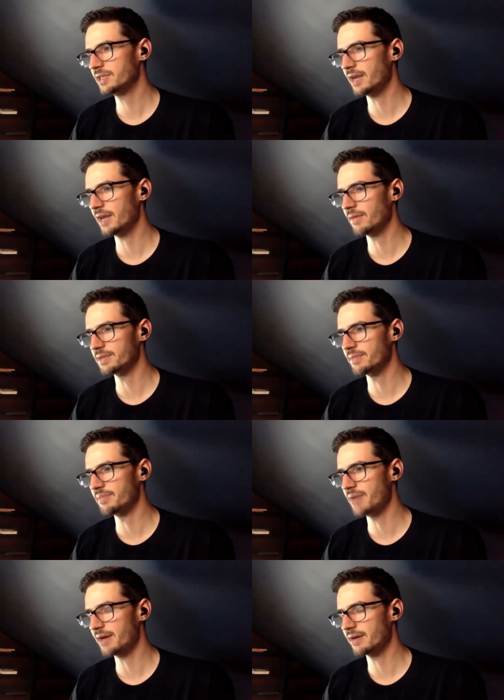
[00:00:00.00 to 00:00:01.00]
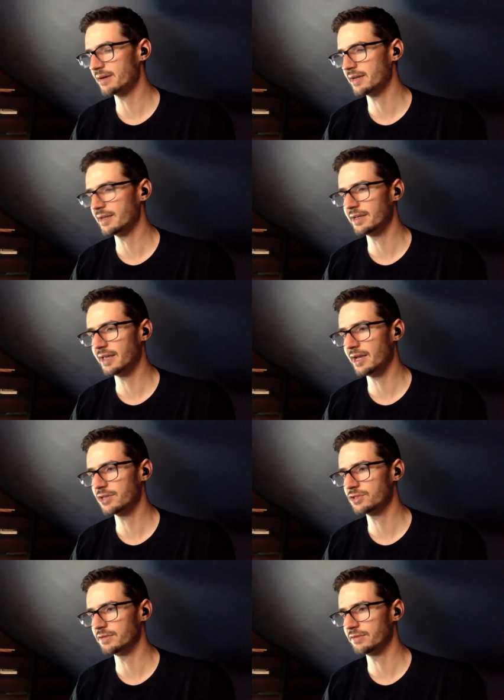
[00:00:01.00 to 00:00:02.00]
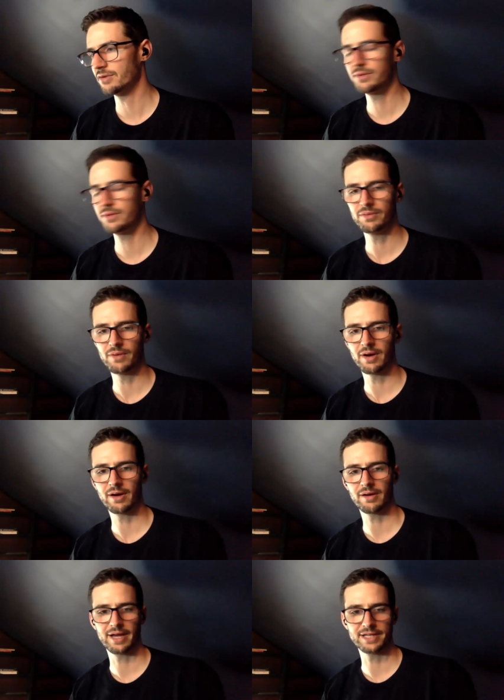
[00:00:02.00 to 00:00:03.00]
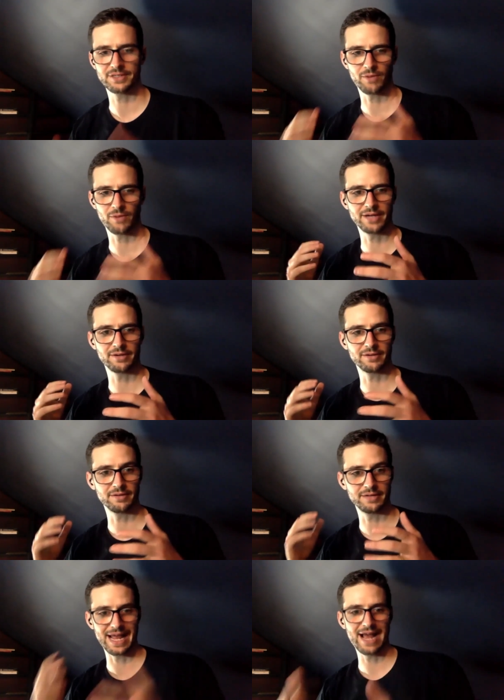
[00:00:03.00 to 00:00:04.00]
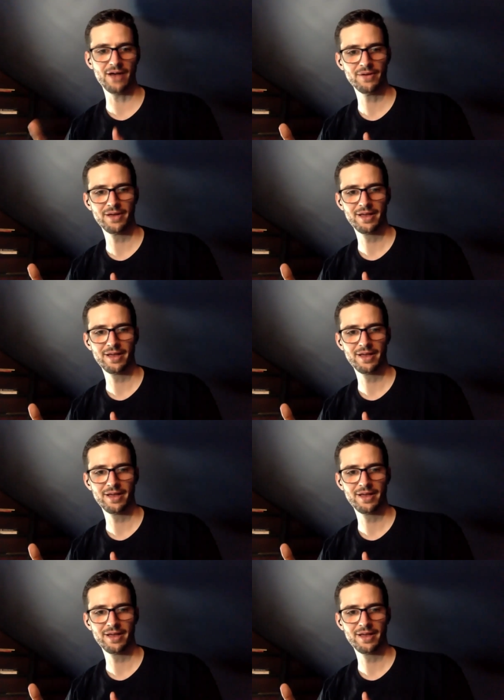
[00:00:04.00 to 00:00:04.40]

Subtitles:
that it was a better indication of who you are as a writer now.